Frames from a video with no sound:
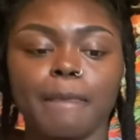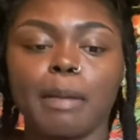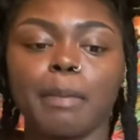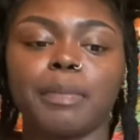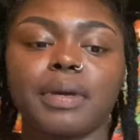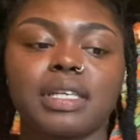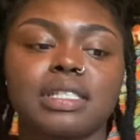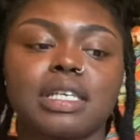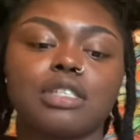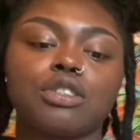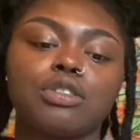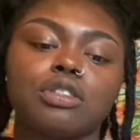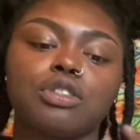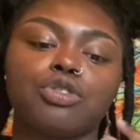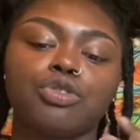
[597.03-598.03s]
because that's
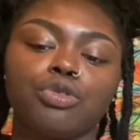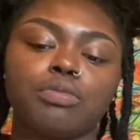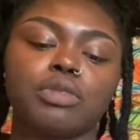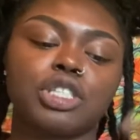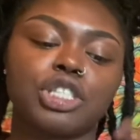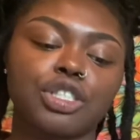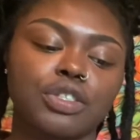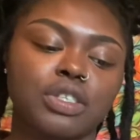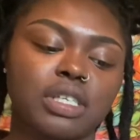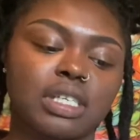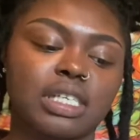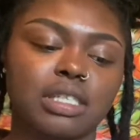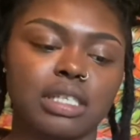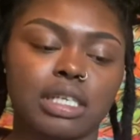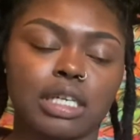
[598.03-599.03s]
too
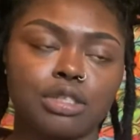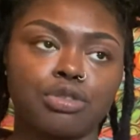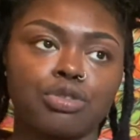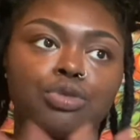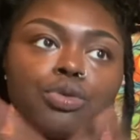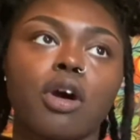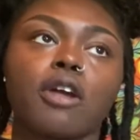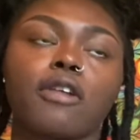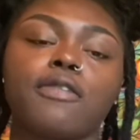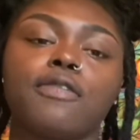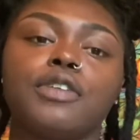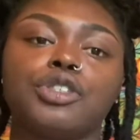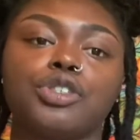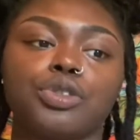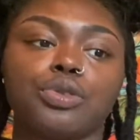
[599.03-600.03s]
materialistic, that's too
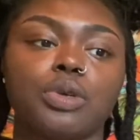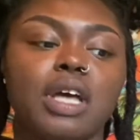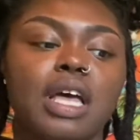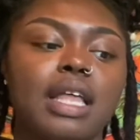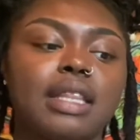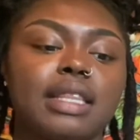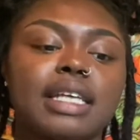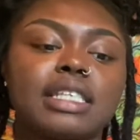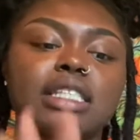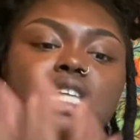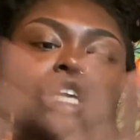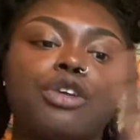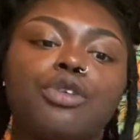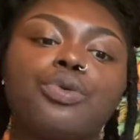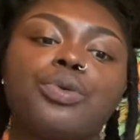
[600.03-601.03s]
artificial, that's
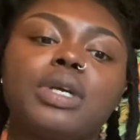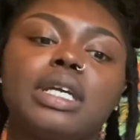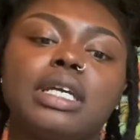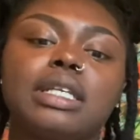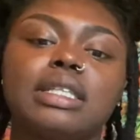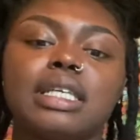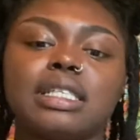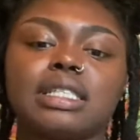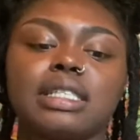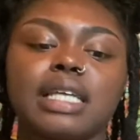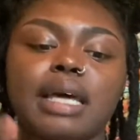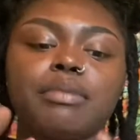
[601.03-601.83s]
that greed, that's that